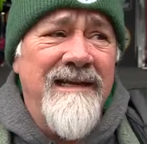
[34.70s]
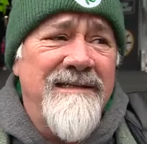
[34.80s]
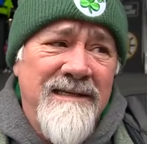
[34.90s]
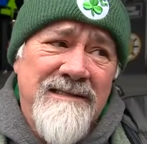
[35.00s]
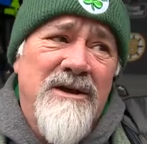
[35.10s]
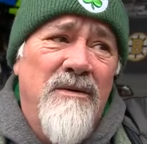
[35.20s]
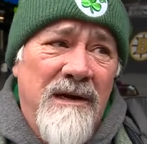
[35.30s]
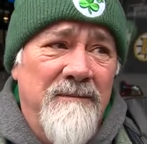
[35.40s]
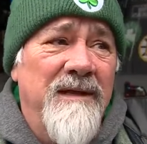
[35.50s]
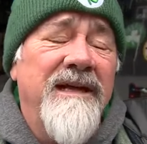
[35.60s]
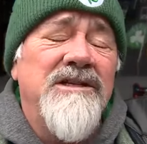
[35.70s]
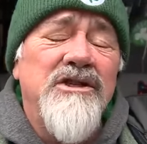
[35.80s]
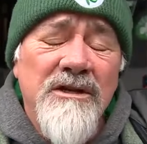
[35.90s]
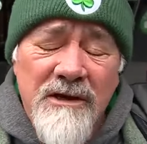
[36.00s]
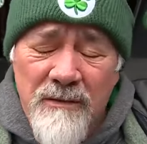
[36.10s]
18's going up.
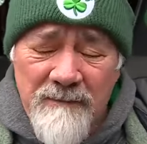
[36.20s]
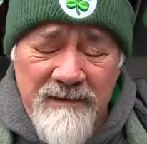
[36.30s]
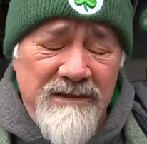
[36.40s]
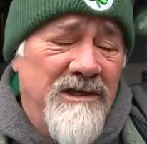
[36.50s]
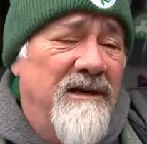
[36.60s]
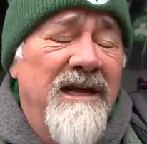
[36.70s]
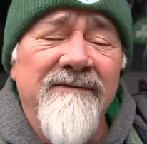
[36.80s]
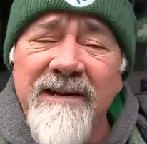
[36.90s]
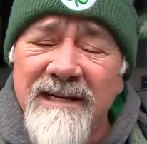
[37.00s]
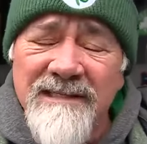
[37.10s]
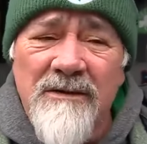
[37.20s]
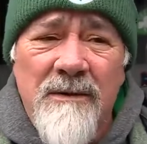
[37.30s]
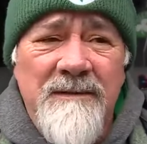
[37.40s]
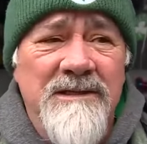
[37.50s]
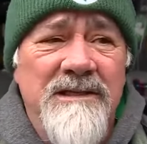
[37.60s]
It should go up this year. If it doesn't
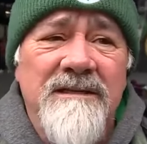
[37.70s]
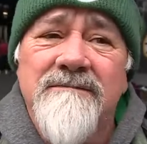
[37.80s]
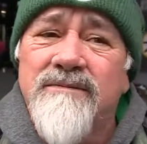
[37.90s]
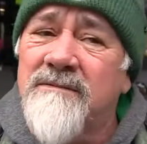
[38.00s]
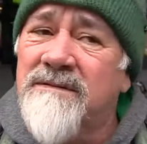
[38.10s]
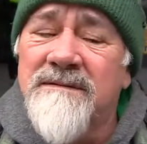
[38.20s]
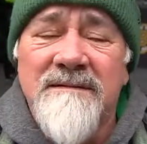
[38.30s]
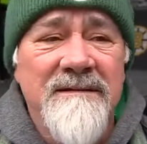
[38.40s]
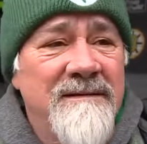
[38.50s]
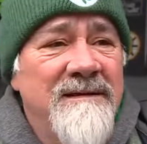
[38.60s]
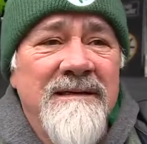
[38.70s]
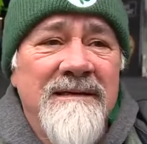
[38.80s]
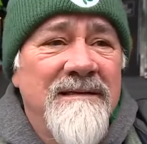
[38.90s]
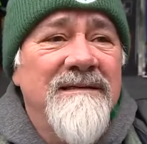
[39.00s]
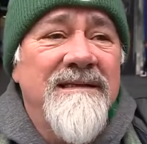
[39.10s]
go up this year, phew,
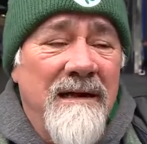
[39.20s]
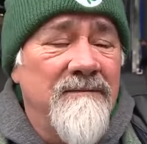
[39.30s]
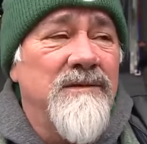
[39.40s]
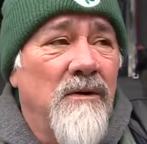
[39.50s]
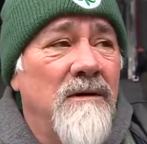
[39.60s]
something's